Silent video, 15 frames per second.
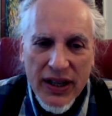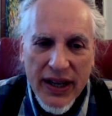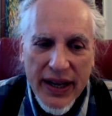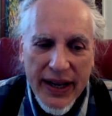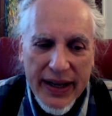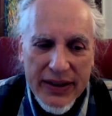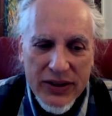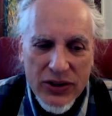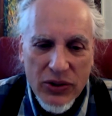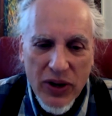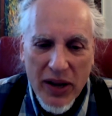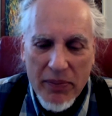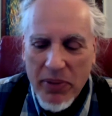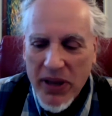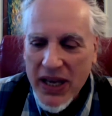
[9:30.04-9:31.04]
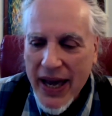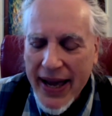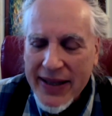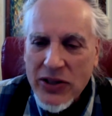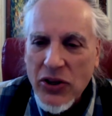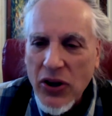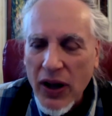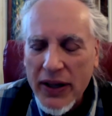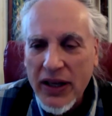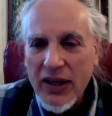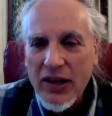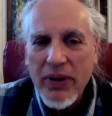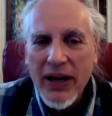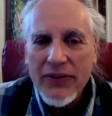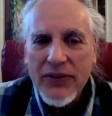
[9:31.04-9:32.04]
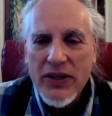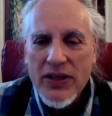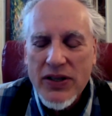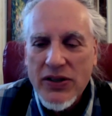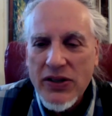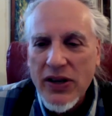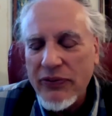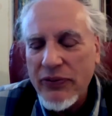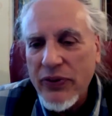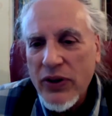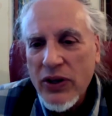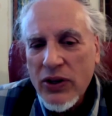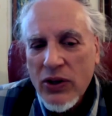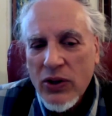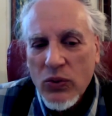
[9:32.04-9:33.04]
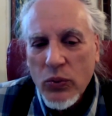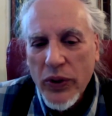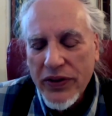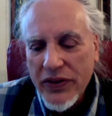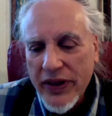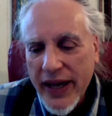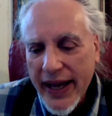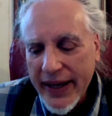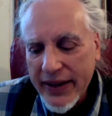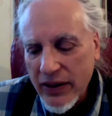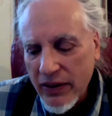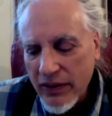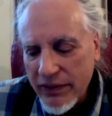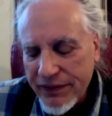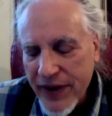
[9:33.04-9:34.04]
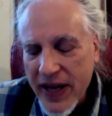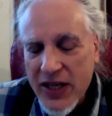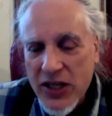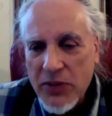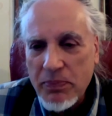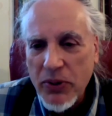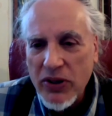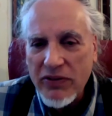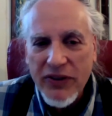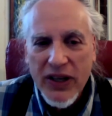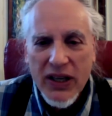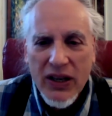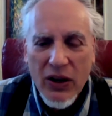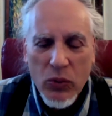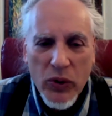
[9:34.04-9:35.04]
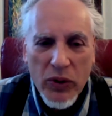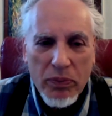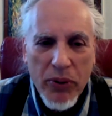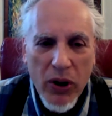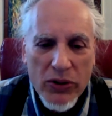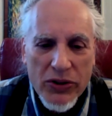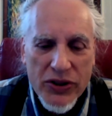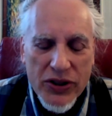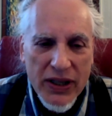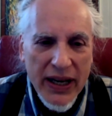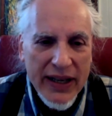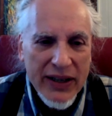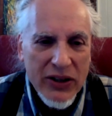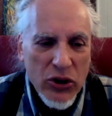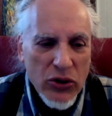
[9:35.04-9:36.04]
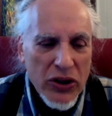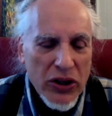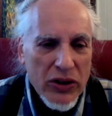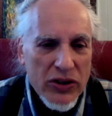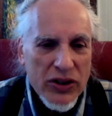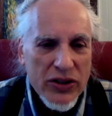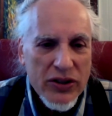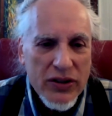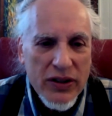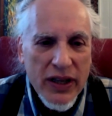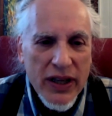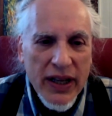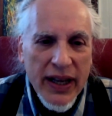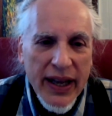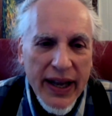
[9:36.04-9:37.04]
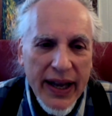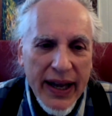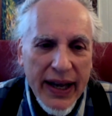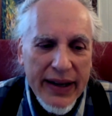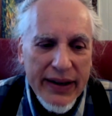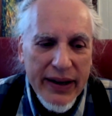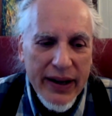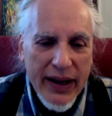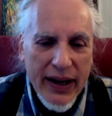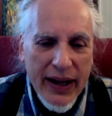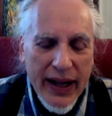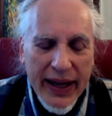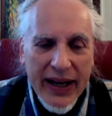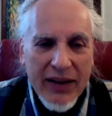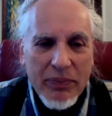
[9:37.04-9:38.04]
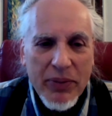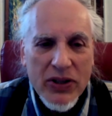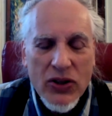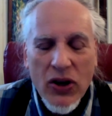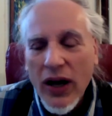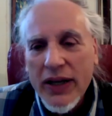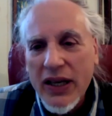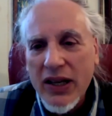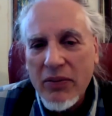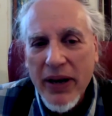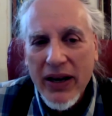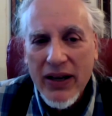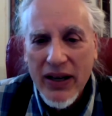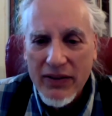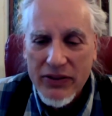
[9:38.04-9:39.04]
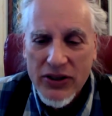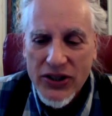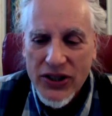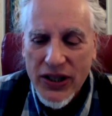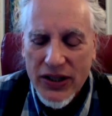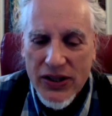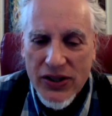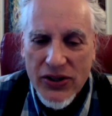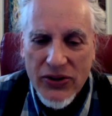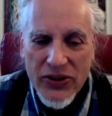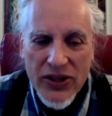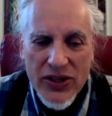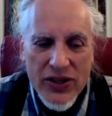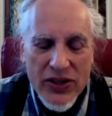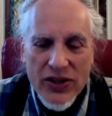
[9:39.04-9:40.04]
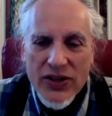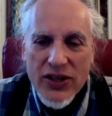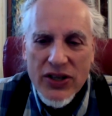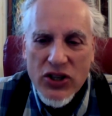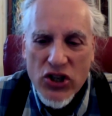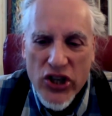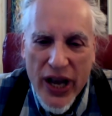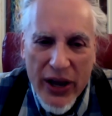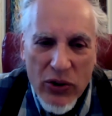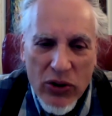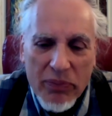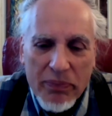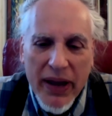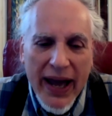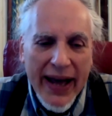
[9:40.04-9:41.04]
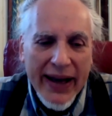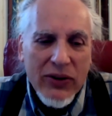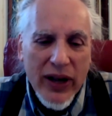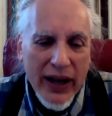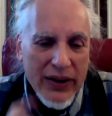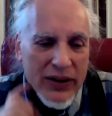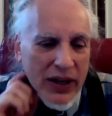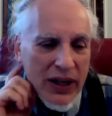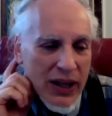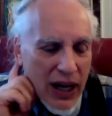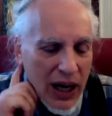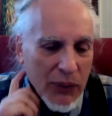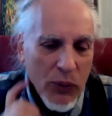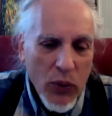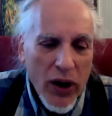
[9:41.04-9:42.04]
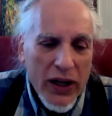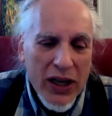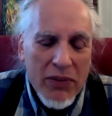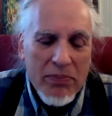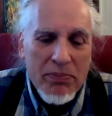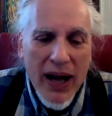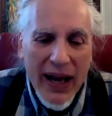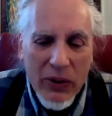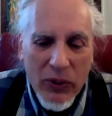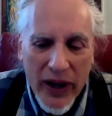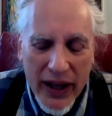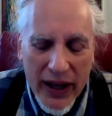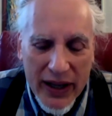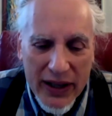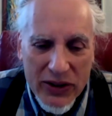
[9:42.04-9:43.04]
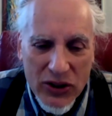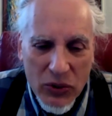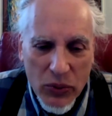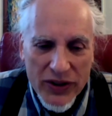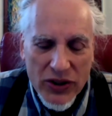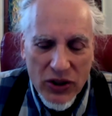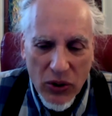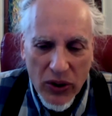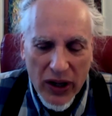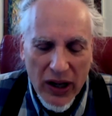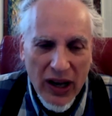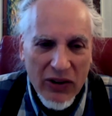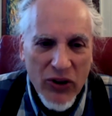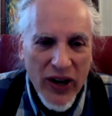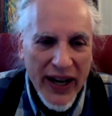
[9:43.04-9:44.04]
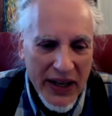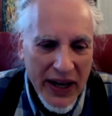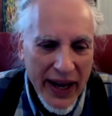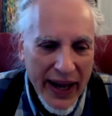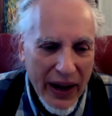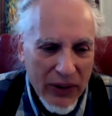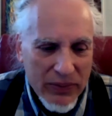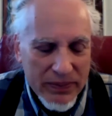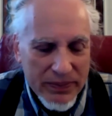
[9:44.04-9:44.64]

And so I began talking about this stuff with that Facebook video we posted at New Year's. And I've been talking about it ever since. So this is the general background. I'm working my way into what's going on right now.